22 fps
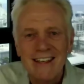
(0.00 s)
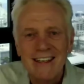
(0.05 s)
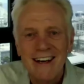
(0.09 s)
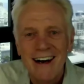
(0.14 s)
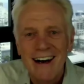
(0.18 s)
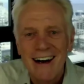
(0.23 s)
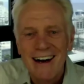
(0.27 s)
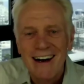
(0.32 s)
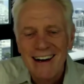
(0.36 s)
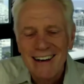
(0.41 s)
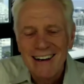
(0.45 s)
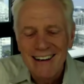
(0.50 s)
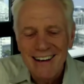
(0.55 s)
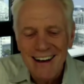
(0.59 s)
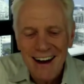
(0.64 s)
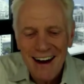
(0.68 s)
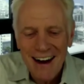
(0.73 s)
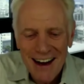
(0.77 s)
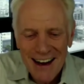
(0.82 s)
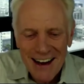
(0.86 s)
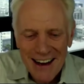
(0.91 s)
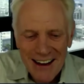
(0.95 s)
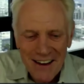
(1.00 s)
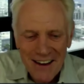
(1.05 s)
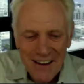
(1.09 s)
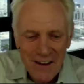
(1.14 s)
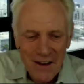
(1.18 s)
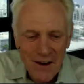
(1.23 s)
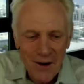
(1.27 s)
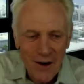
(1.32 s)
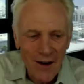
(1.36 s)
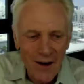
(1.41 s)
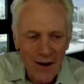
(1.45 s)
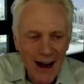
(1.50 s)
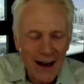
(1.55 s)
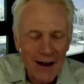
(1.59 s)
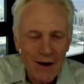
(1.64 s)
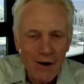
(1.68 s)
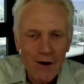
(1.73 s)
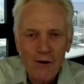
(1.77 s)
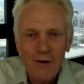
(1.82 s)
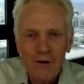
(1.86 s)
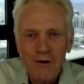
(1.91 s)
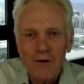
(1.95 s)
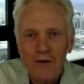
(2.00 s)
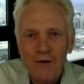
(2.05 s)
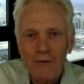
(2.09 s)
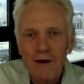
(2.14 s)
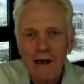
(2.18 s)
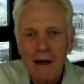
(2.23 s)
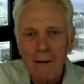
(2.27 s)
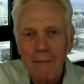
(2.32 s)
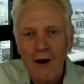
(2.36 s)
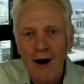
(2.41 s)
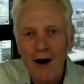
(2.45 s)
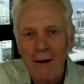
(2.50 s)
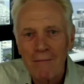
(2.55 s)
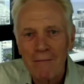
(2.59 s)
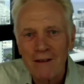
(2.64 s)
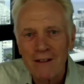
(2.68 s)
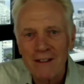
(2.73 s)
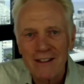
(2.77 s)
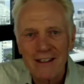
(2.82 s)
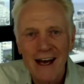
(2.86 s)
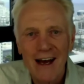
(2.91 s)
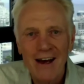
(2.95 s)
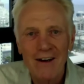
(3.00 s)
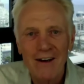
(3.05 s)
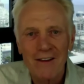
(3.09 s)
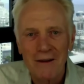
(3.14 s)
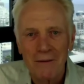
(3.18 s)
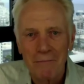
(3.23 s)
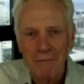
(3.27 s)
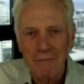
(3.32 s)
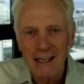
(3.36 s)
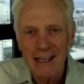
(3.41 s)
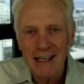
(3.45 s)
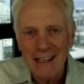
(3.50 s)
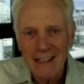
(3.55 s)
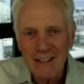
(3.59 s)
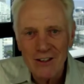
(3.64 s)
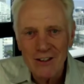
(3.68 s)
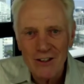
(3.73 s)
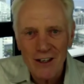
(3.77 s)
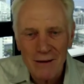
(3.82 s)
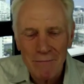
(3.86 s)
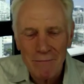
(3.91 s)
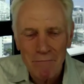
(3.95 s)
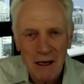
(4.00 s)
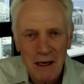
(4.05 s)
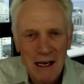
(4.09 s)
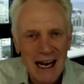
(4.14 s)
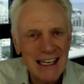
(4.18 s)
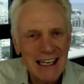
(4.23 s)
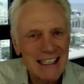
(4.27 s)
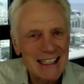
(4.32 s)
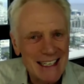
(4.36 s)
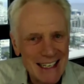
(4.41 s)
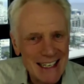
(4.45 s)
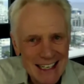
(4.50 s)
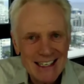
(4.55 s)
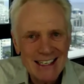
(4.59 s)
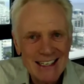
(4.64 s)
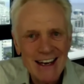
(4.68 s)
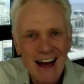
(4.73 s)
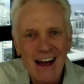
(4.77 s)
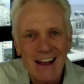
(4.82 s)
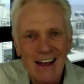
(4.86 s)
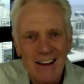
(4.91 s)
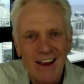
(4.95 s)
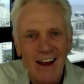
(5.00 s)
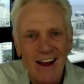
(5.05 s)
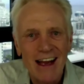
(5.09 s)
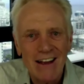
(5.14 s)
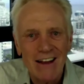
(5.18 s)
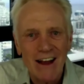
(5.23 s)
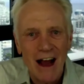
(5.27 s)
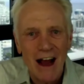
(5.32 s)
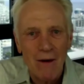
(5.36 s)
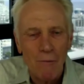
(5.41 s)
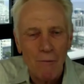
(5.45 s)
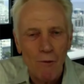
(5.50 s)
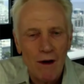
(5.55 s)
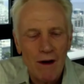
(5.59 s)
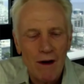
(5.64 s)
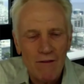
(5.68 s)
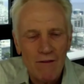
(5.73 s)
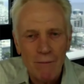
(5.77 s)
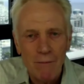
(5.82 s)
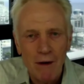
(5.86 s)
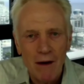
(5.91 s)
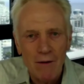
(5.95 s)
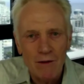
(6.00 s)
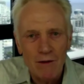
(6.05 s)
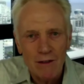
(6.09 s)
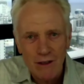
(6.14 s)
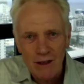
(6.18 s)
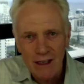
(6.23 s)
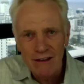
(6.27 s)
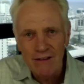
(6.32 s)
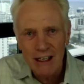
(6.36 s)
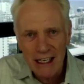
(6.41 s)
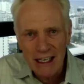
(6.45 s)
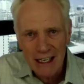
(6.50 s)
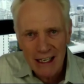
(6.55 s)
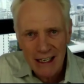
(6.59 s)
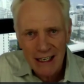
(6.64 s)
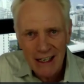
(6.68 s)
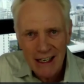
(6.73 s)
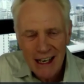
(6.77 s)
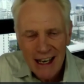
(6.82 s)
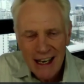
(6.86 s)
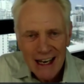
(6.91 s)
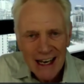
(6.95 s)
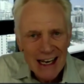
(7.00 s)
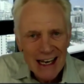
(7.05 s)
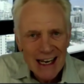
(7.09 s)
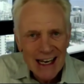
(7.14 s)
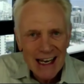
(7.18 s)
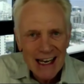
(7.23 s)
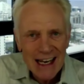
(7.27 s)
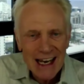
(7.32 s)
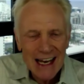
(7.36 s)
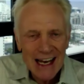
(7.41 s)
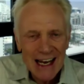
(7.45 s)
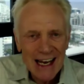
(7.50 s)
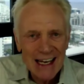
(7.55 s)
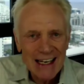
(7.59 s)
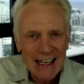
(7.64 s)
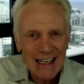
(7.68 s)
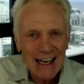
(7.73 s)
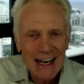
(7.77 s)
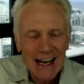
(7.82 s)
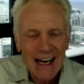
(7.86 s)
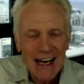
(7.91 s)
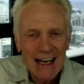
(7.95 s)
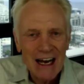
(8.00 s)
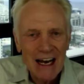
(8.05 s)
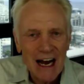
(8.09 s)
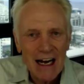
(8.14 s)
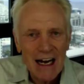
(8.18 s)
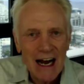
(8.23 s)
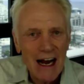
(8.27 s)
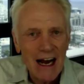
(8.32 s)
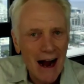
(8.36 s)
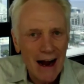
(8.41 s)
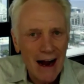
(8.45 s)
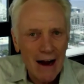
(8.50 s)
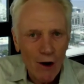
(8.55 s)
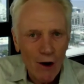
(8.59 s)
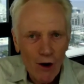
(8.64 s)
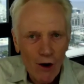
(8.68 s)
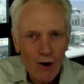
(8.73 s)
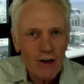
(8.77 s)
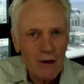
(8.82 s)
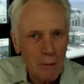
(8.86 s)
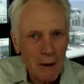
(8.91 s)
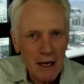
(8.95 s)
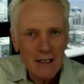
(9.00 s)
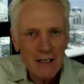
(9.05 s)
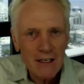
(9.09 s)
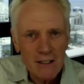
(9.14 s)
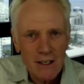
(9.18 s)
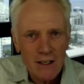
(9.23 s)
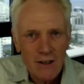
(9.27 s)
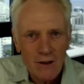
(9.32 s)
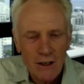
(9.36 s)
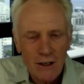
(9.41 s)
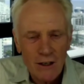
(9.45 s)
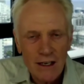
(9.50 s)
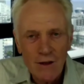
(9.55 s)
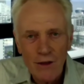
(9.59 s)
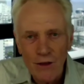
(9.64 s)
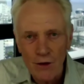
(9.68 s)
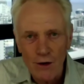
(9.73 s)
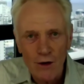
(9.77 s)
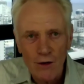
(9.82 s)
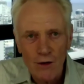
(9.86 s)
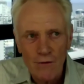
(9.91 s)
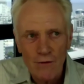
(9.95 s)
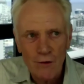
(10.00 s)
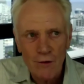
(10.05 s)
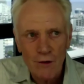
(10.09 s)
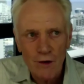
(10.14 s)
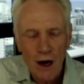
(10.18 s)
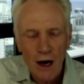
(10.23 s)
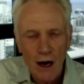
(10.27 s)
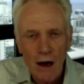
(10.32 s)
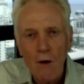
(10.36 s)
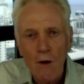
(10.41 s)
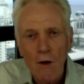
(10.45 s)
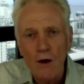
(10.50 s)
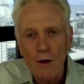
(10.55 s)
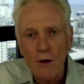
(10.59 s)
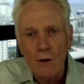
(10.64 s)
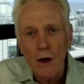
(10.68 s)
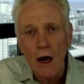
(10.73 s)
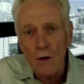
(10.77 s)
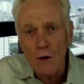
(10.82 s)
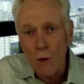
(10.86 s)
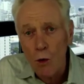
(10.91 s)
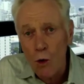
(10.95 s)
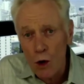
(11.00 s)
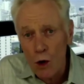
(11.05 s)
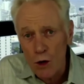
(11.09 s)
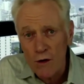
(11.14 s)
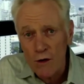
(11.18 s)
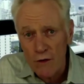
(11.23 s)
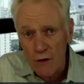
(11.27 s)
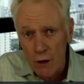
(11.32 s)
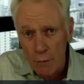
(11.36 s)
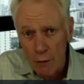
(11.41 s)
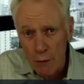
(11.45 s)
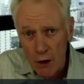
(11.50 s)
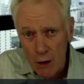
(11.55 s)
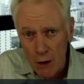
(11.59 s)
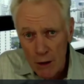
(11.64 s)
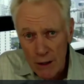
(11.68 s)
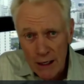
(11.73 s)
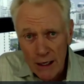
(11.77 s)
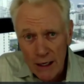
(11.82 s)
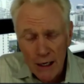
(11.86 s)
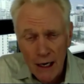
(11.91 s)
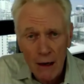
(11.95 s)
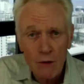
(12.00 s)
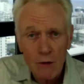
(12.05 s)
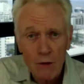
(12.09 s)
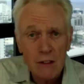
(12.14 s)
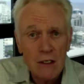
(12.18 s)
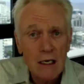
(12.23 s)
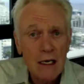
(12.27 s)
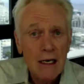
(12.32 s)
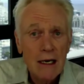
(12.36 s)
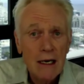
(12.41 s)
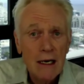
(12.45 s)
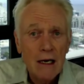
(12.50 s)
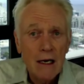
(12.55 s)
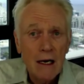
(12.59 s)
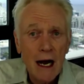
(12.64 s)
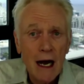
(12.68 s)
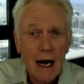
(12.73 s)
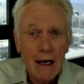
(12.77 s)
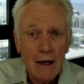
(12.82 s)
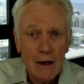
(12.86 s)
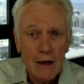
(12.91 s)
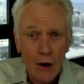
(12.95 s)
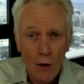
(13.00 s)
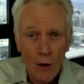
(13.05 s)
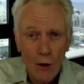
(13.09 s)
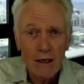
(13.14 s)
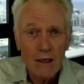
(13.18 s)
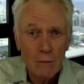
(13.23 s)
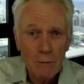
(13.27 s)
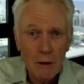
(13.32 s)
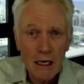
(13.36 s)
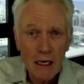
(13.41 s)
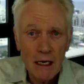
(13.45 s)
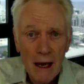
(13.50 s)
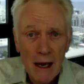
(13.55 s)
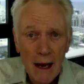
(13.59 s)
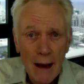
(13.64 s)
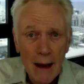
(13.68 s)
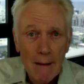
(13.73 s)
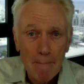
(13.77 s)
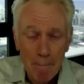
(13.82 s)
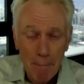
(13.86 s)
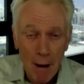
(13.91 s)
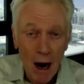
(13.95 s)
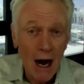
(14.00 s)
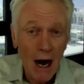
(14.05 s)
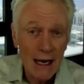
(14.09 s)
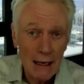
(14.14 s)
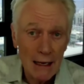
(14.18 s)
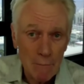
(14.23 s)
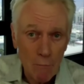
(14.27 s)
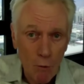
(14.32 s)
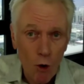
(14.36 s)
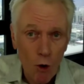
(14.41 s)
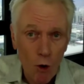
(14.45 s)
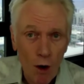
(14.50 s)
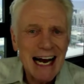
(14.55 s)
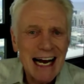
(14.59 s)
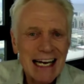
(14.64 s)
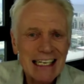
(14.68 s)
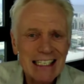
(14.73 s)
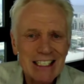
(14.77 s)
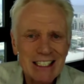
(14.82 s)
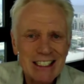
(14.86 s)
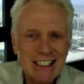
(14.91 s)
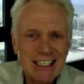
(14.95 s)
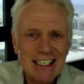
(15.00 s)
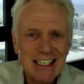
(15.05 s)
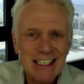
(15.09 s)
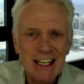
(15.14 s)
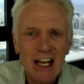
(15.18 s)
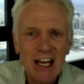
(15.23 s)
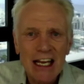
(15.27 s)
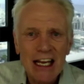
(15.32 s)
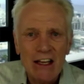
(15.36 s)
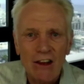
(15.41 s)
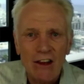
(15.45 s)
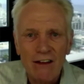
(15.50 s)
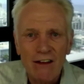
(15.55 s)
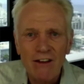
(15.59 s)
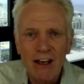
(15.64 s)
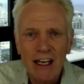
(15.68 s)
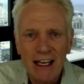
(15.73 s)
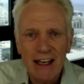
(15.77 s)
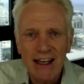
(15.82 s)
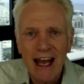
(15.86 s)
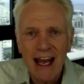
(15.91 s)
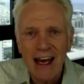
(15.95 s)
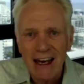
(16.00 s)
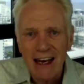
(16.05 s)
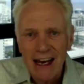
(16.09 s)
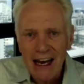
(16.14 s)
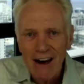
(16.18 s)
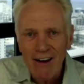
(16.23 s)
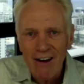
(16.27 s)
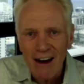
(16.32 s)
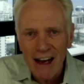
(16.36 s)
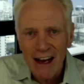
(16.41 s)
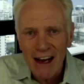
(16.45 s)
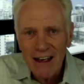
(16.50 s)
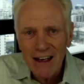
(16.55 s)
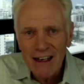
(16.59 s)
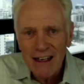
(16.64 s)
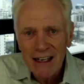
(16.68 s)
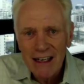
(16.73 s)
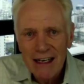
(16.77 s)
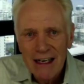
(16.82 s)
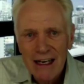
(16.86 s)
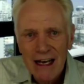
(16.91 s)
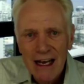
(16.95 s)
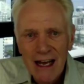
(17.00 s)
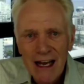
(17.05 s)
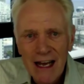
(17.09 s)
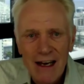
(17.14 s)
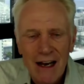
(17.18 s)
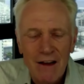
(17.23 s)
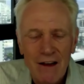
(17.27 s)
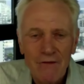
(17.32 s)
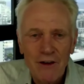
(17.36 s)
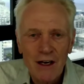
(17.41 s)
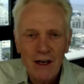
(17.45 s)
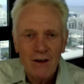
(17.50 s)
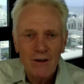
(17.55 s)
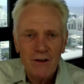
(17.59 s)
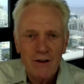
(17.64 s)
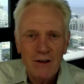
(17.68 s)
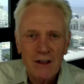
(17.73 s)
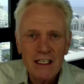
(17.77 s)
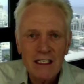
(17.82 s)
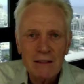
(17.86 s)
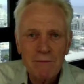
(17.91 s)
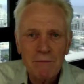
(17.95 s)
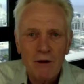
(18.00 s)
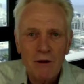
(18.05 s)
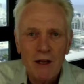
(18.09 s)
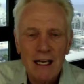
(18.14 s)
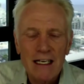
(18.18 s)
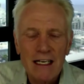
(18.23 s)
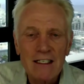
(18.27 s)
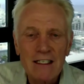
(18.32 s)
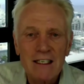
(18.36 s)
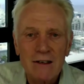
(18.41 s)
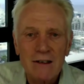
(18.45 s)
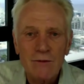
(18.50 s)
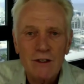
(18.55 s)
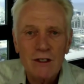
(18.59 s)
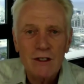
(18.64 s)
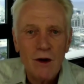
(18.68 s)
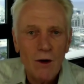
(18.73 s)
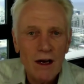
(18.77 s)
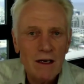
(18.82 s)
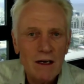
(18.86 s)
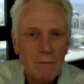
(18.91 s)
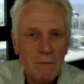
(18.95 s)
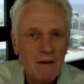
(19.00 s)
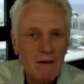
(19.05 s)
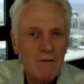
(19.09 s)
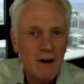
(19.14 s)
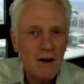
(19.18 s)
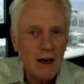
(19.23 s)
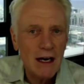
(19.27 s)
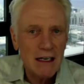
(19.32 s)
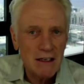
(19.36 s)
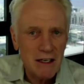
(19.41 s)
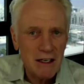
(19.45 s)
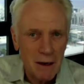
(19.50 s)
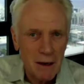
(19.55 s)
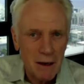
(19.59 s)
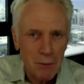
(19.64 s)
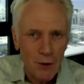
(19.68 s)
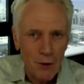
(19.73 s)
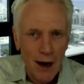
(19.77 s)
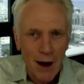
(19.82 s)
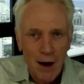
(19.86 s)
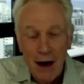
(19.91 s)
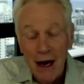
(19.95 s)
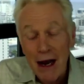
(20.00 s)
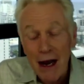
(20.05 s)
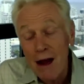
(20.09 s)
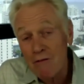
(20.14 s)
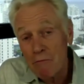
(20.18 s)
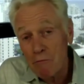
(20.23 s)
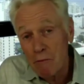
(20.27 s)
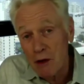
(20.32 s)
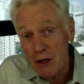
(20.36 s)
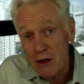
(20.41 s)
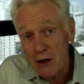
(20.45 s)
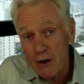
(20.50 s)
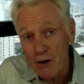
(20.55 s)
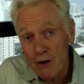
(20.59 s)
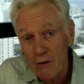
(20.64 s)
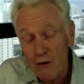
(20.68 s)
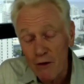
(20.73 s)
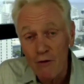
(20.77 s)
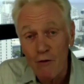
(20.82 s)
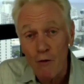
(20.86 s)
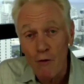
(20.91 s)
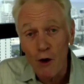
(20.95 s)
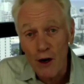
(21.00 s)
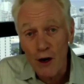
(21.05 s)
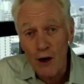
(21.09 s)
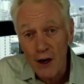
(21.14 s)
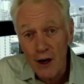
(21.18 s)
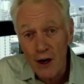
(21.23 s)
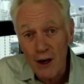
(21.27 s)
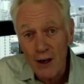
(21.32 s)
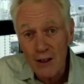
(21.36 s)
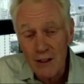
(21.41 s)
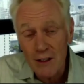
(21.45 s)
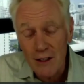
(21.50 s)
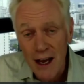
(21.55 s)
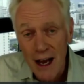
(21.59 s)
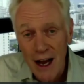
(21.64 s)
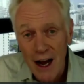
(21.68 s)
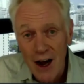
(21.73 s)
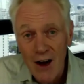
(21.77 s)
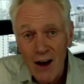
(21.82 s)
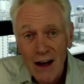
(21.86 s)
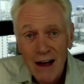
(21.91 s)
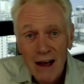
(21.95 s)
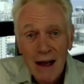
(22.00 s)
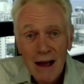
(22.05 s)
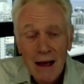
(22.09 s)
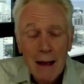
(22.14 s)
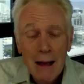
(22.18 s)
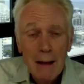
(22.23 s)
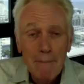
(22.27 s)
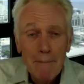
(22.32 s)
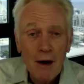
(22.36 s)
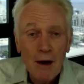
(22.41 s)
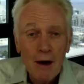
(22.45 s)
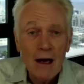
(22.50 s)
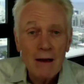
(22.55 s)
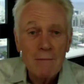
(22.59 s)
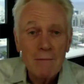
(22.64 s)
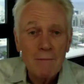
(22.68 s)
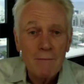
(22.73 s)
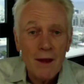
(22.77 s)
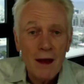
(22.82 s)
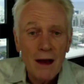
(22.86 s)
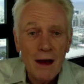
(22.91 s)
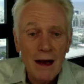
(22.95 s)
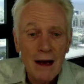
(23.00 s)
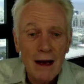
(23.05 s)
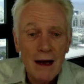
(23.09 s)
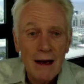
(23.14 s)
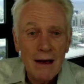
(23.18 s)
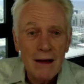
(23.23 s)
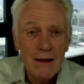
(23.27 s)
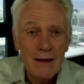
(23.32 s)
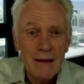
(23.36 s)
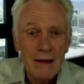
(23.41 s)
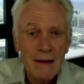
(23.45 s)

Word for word: uh, I you know I owned three apartments down at the beach, but I did not like uh, one of them I was living in, and uh, I, I, owned basically a third of, uh, or a quarter of the building, and I was uh, going to be buying more. I just didn't like living in that area, and I found this place, and it was going to be very temporary. I've been here for four years now, but uh,